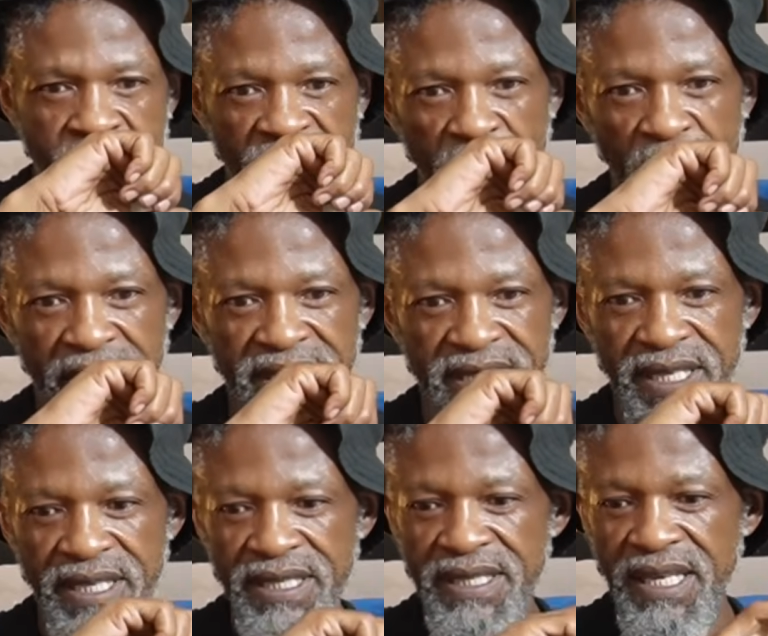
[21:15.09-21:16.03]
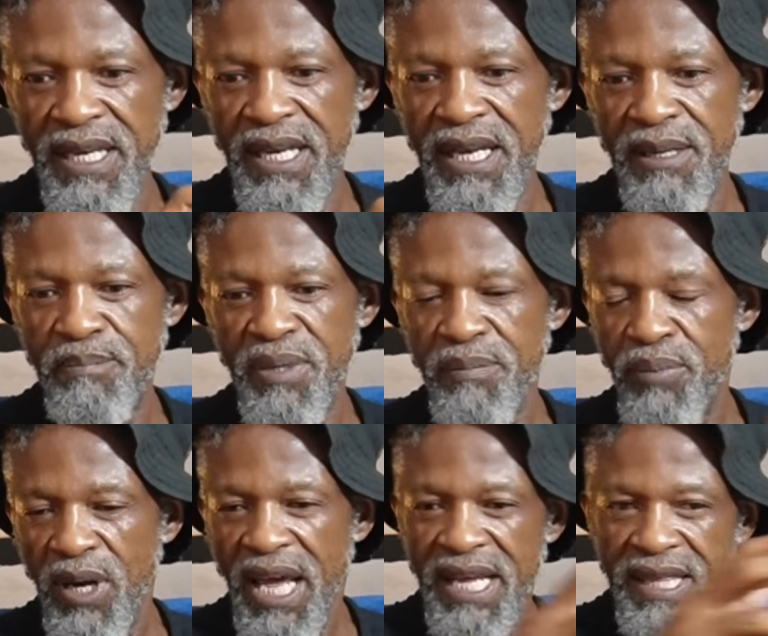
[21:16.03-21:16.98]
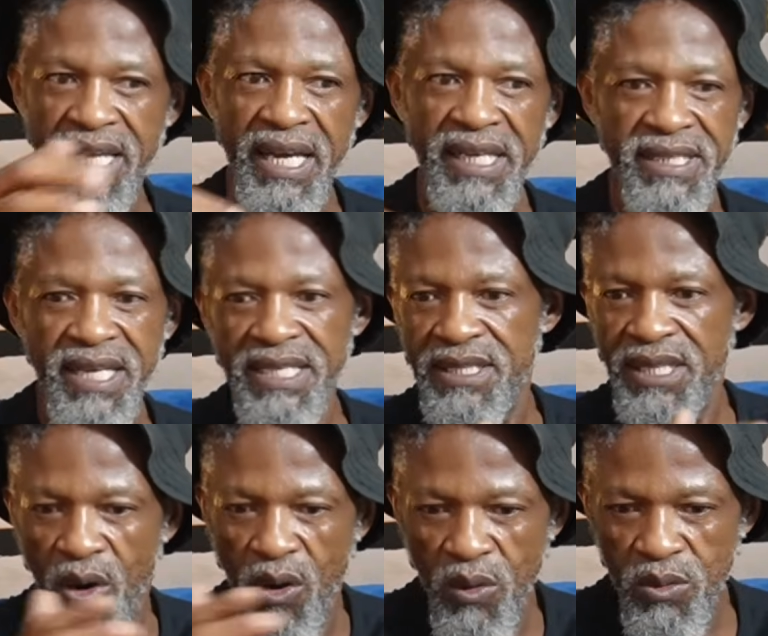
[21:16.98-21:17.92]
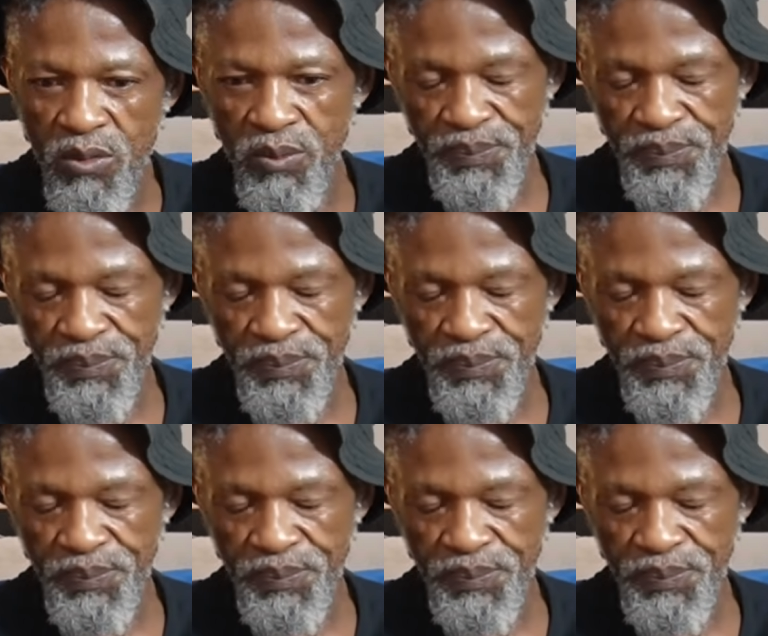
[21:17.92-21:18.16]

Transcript: for instance, and then people like that, just the whole